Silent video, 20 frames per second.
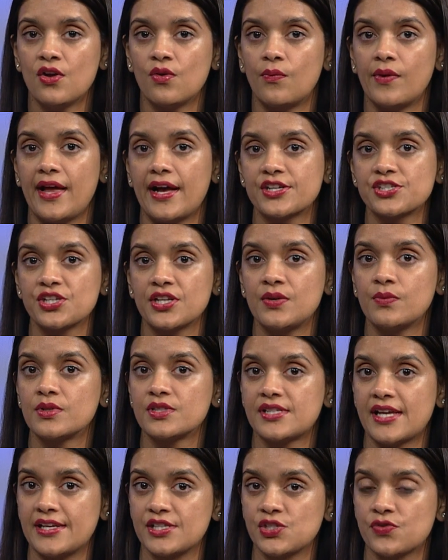We actually will
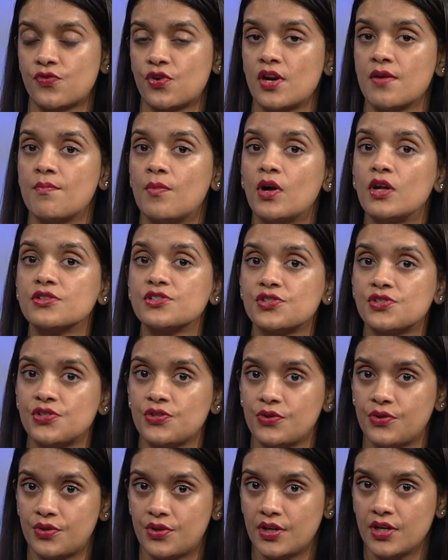test for a
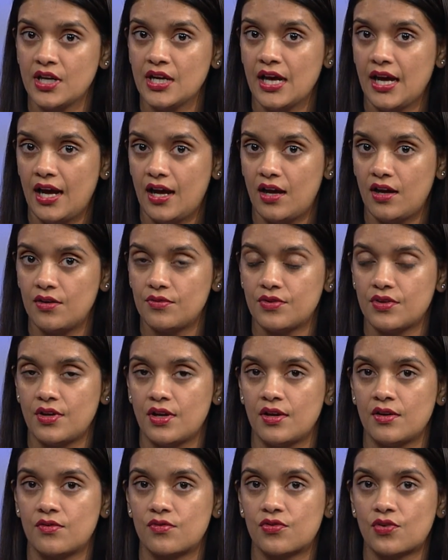multitude of a
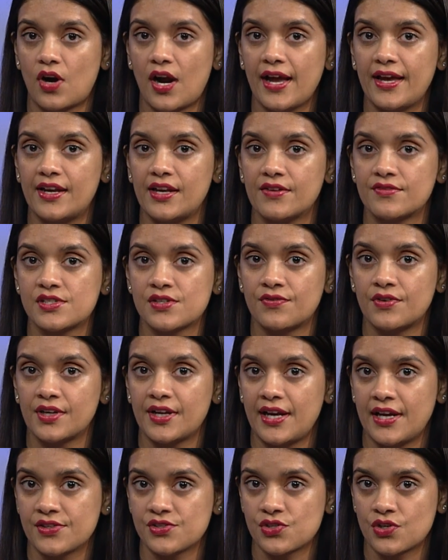uh, variety of different
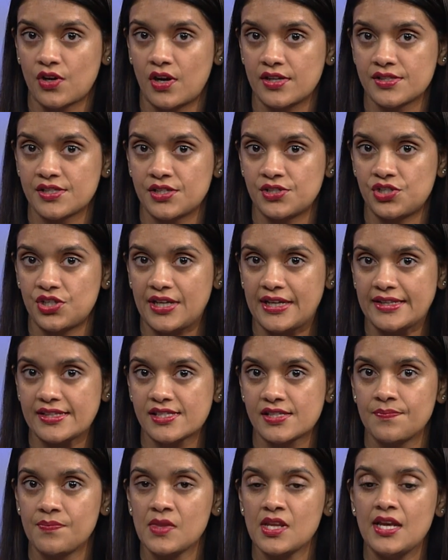cancer causing genes.
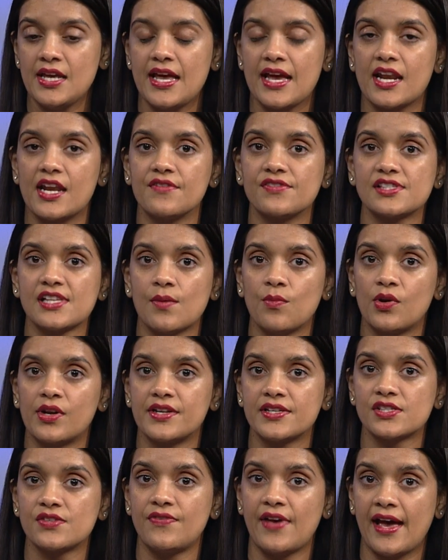And if someone
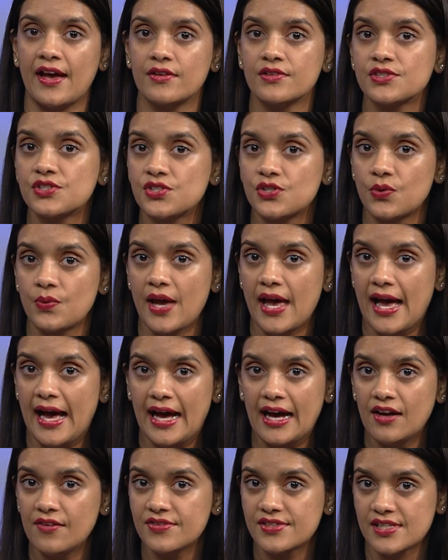is found to
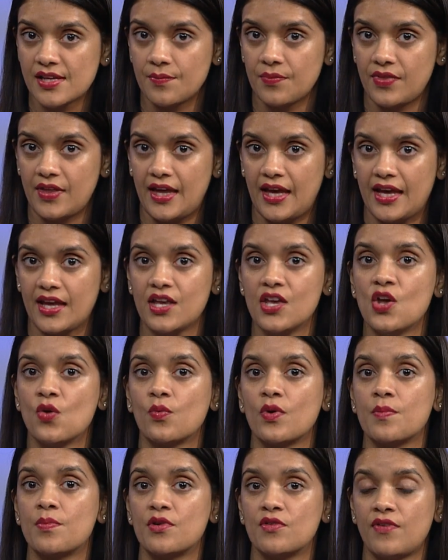have something,
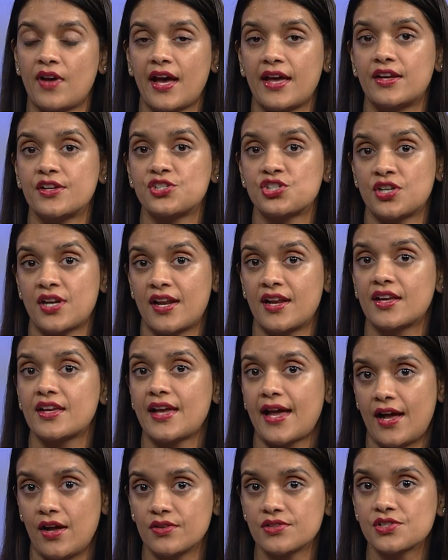we provide a genetic
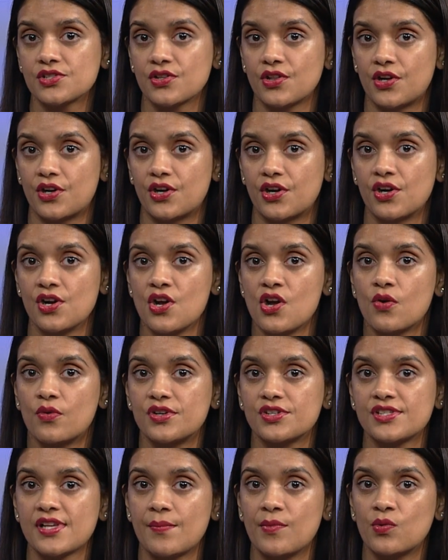counselor where
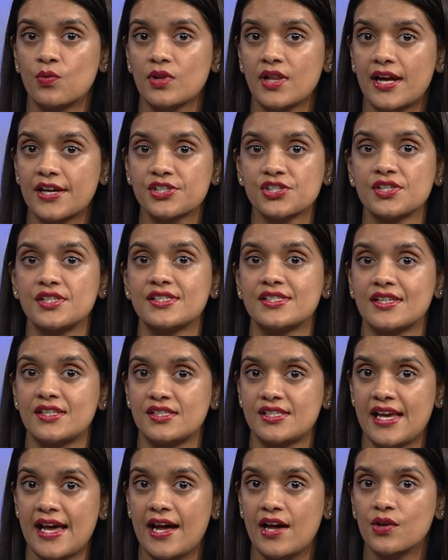someone will actually sit
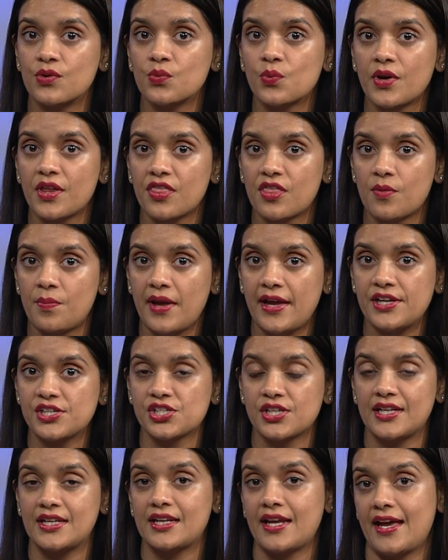down with the
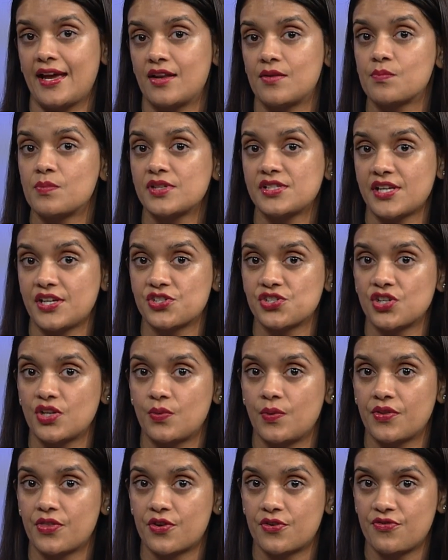patient and potentially
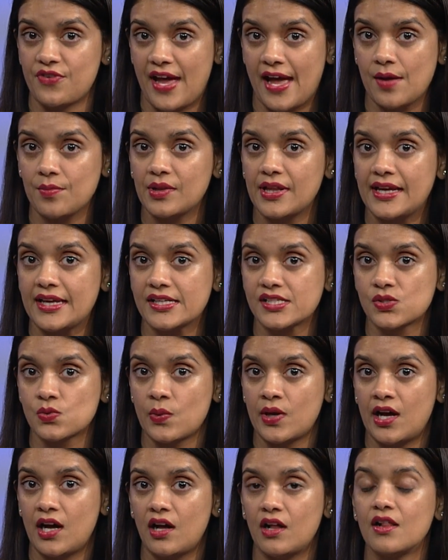with their family as
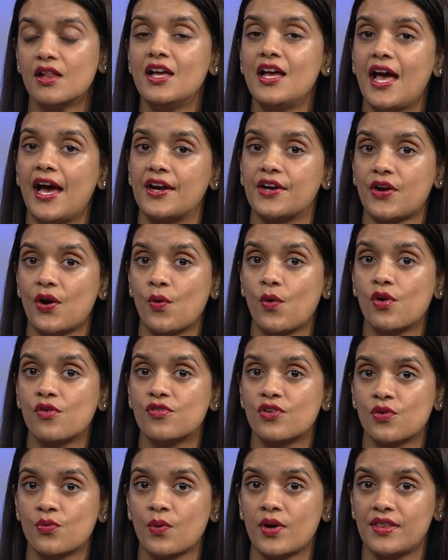well and go
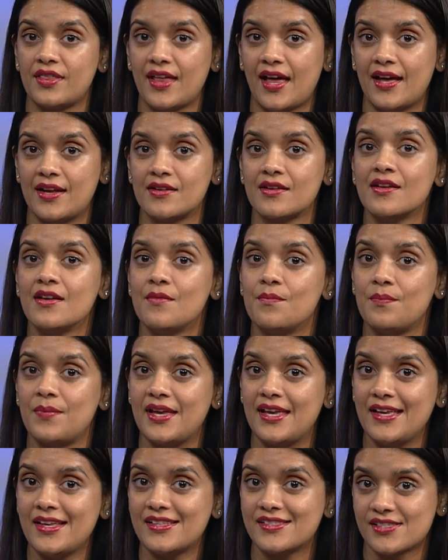over what that
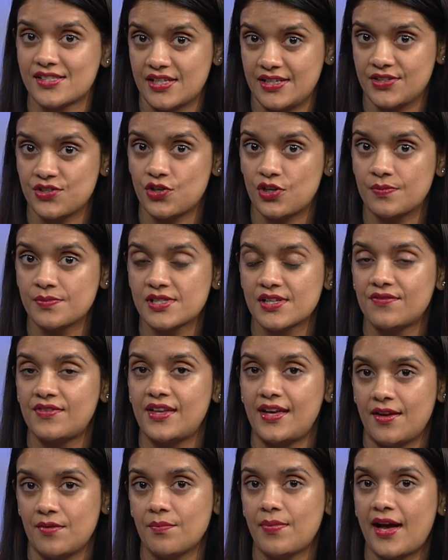means in terms of
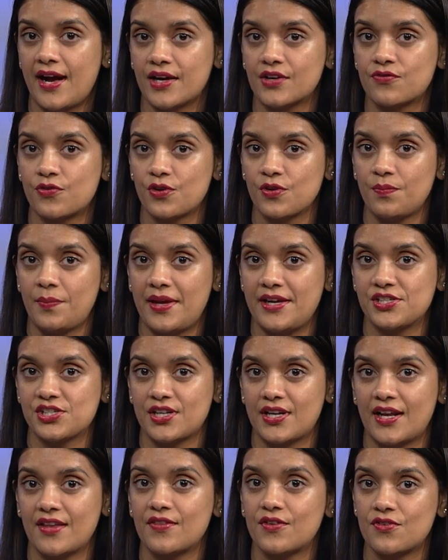the impact for the
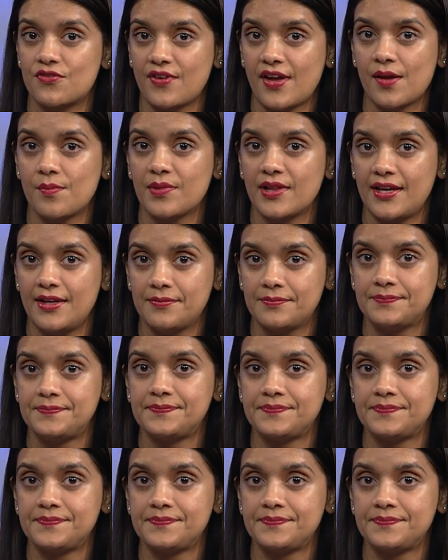patient and their family.